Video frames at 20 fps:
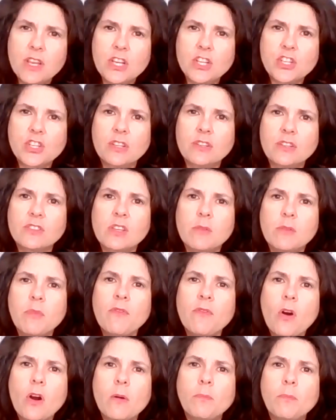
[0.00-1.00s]
donation, some
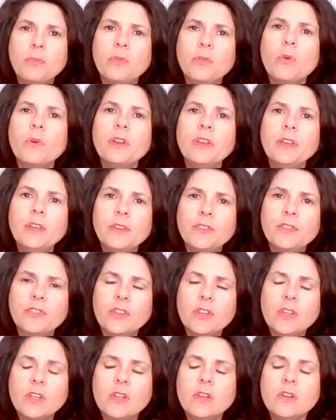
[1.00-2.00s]
of our
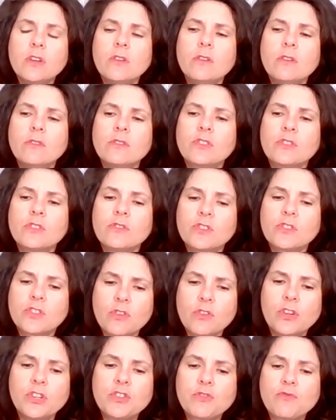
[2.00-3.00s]
employees
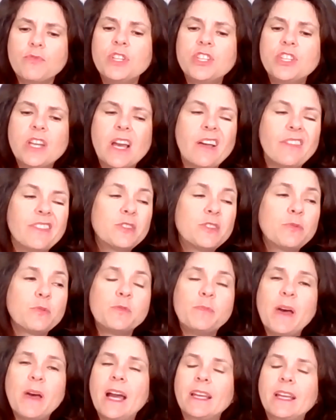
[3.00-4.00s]
started to reach out, and this
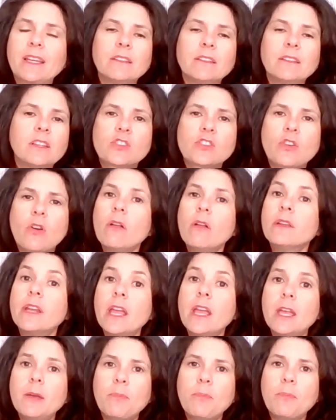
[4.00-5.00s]
was back in, let's call
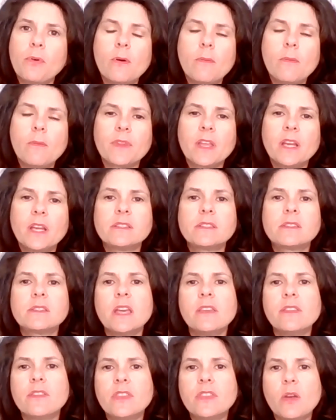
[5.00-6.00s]
it April, and
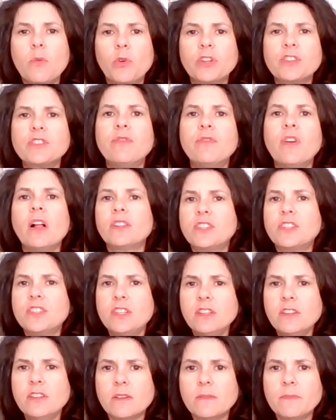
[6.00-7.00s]
say that they wanted to
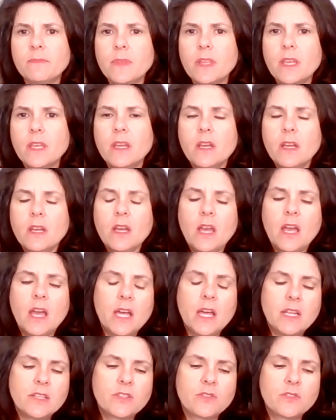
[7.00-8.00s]
volunteer.
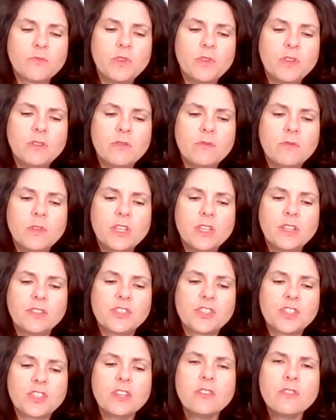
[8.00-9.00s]
And we
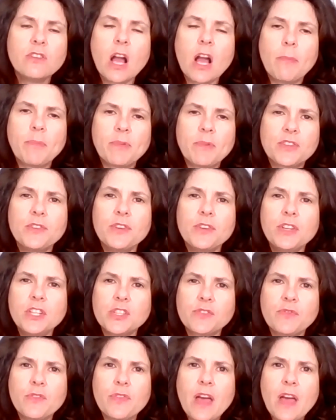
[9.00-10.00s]
considered
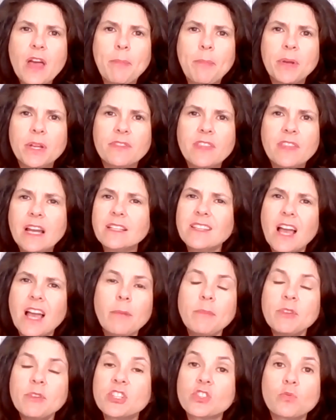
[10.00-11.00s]
opportunities for that, but at that
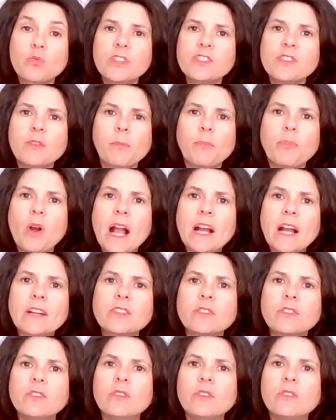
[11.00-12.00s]
time it just wasn't
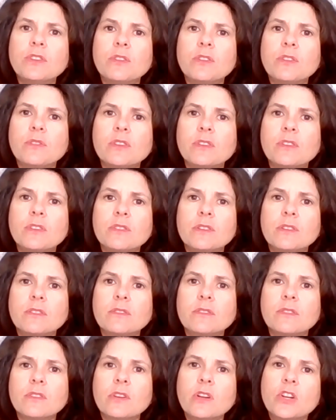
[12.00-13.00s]
practical. You
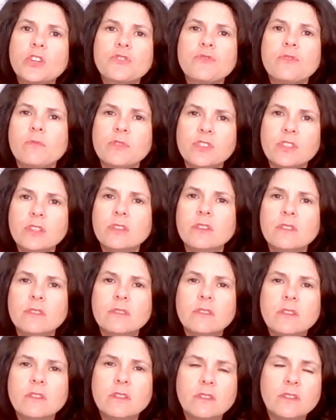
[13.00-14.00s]
know, the country was in
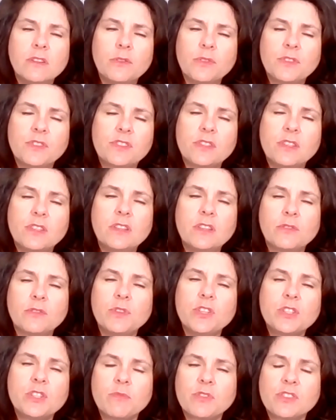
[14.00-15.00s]
the city and the
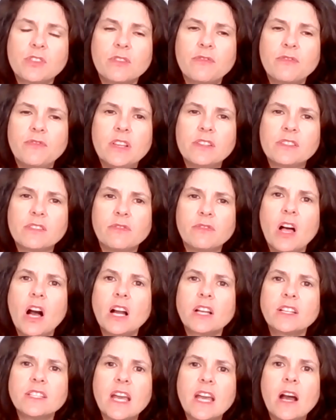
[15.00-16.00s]
region was in a phase of
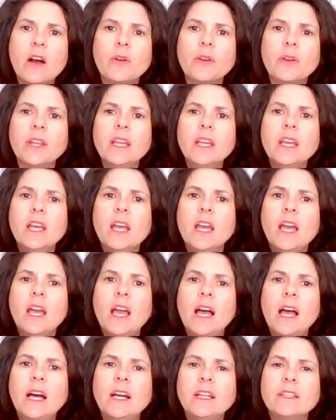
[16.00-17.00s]
lockdown,
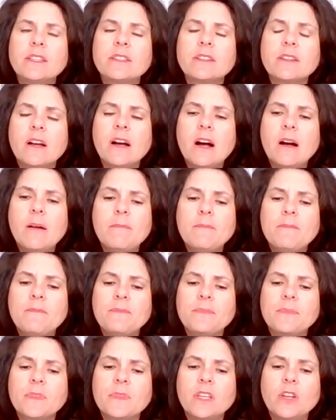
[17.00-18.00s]
and
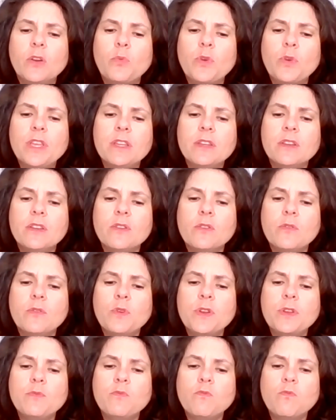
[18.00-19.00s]
you know, we
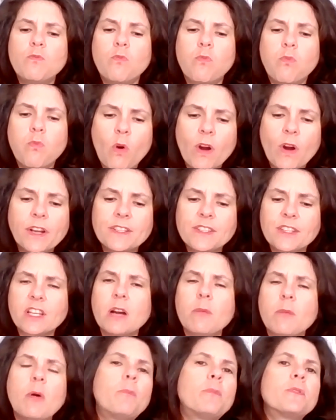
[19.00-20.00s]
wanted to
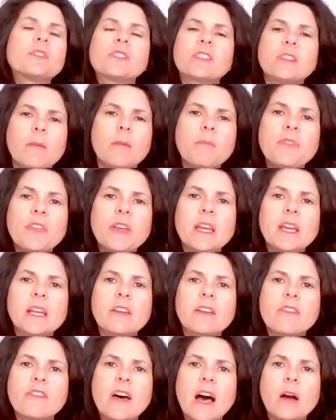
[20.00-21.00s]
come up with
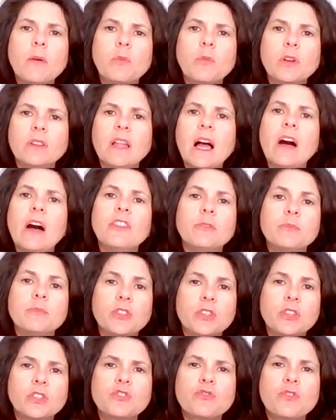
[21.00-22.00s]
something that would allow them
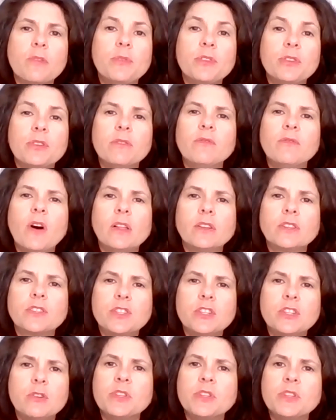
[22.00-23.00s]
to contribute and
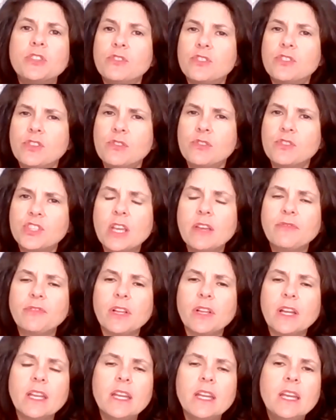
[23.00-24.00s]
volunteer, but do so
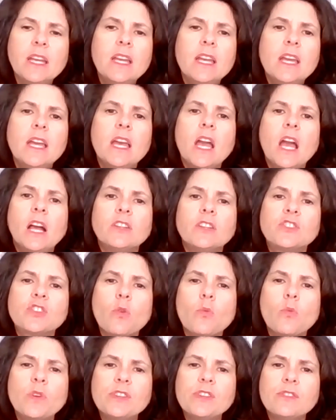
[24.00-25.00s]
safely. And
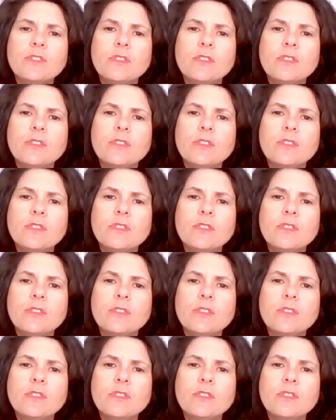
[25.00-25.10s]
so